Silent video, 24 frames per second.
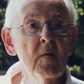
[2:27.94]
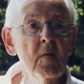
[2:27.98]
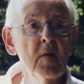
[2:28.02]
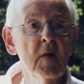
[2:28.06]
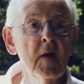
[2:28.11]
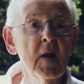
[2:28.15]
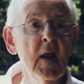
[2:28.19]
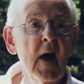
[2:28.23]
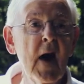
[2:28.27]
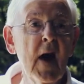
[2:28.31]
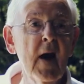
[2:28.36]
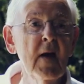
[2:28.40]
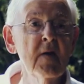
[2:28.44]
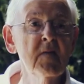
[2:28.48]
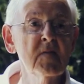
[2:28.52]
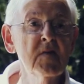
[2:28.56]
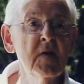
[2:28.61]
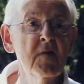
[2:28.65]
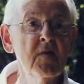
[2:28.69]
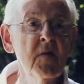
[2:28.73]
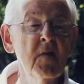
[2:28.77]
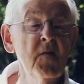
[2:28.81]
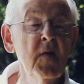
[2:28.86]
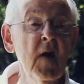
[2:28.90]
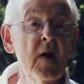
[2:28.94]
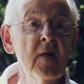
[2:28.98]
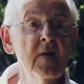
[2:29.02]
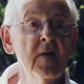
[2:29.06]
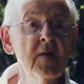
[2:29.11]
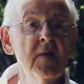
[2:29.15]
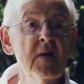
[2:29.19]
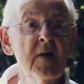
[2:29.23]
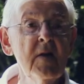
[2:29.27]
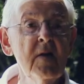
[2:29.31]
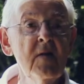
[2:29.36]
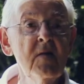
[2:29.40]
the lives of the
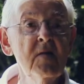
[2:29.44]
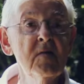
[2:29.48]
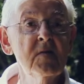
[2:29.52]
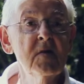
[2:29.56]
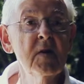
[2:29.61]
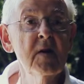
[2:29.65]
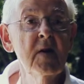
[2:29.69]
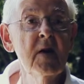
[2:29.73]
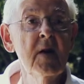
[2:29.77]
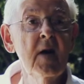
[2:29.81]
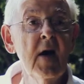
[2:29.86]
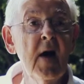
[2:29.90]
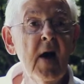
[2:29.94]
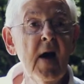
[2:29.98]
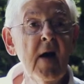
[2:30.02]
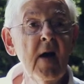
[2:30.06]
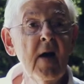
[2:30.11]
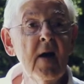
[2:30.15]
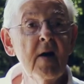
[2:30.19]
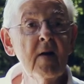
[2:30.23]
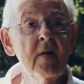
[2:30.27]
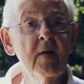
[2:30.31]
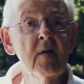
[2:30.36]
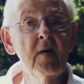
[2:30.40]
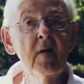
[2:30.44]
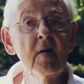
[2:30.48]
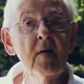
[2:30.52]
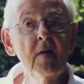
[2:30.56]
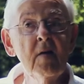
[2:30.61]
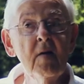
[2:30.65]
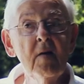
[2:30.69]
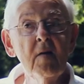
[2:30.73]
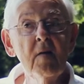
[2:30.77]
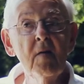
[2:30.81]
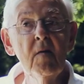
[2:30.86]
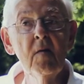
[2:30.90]
volunteers and
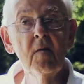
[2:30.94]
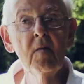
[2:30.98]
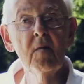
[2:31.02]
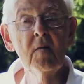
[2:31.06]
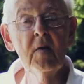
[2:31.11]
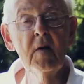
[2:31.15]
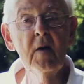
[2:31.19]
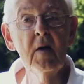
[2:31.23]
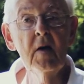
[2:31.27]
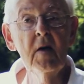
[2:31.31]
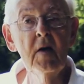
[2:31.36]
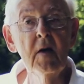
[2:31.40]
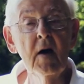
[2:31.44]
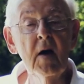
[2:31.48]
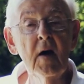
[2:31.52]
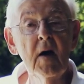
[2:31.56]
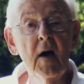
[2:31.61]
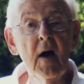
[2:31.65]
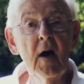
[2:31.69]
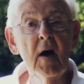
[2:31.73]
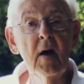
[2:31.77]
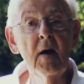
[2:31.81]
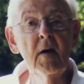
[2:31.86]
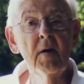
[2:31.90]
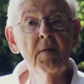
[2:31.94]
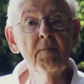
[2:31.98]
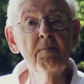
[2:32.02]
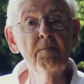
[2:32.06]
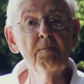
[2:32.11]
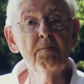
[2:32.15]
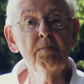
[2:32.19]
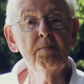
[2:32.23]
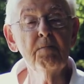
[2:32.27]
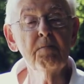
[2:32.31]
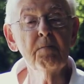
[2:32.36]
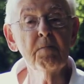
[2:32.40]
the um,
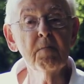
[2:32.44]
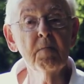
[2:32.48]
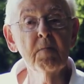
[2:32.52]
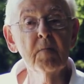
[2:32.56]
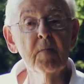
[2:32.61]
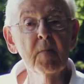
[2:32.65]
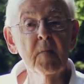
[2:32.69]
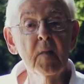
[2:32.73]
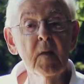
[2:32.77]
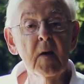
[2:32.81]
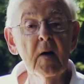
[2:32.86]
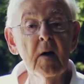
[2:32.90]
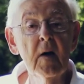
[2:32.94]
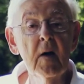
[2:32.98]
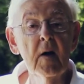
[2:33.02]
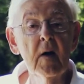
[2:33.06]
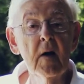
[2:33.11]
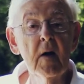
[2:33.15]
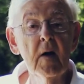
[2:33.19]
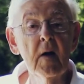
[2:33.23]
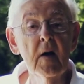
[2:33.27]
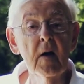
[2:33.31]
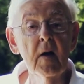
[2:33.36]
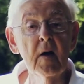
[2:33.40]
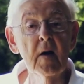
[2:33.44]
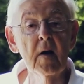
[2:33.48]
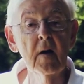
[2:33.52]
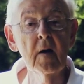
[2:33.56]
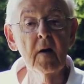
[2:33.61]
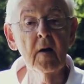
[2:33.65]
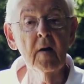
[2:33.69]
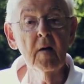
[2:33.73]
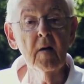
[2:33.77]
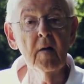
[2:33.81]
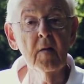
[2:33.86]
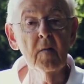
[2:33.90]

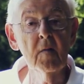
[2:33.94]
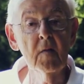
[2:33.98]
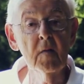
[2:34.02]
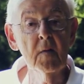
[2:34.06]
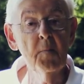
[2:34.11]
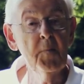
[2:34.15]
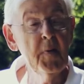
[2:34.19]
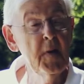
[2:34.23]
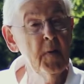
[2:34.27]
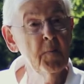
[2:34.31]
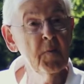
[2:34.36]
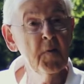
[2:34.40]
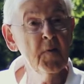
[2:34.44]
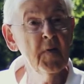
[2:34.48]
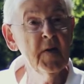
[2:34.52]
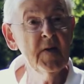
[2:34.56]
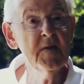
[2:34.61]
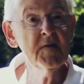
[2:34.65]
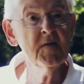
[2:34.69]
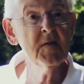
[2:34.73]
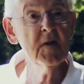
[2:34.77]
uh, the people they